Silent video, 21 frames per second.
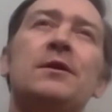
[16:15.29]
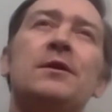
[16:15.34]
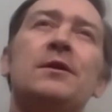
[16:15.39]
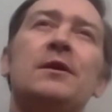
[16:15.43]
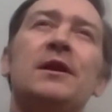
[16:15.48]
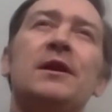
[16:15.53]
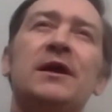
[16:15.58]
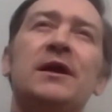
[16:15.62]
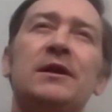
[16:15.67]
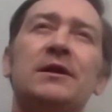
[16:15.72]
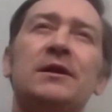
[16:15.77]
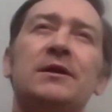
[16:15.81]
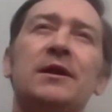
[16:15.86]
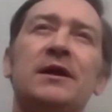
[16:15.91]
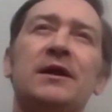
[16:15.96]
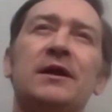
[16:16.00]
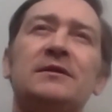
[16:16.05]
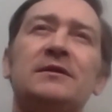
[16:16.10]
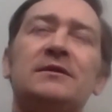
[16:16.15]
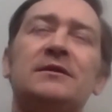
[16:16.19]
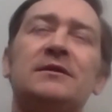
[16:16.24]
late
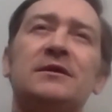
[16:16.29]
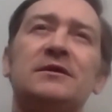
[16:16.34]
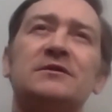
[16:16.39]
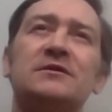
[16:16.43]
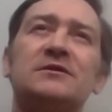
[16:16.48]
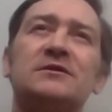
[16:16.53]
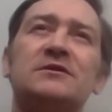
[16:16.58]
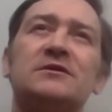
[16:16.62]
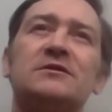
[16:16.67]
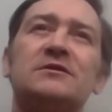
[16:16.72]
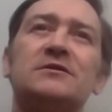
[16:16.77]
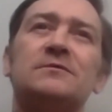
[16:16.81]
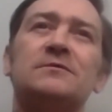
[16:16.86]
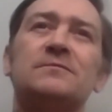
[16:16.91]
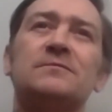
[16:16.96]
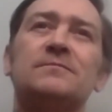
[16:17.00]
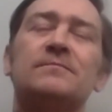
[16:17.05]
nineties.